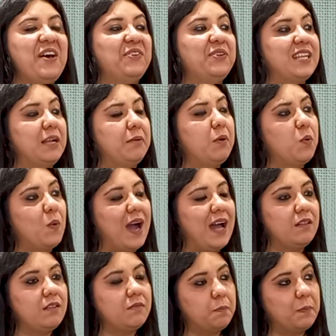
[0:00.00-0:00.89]
So tell me
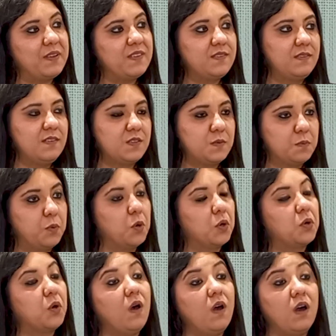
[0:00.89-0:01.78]
one business
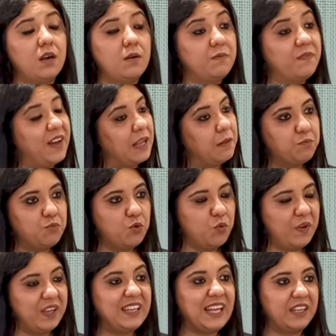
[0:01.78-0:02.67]
book or one
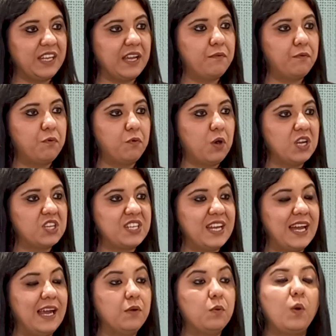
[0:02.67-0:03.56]
movie that you have watched,
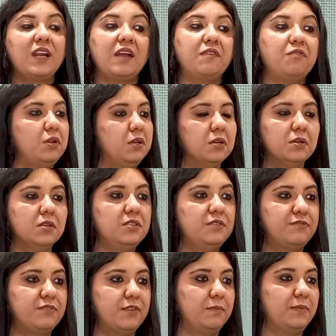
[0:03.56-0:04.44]
and what have you
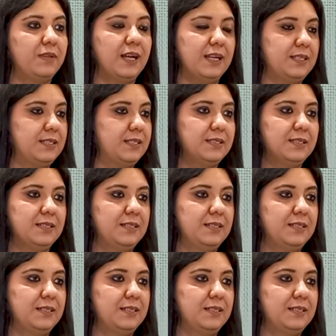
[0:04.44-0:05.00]
learned from that?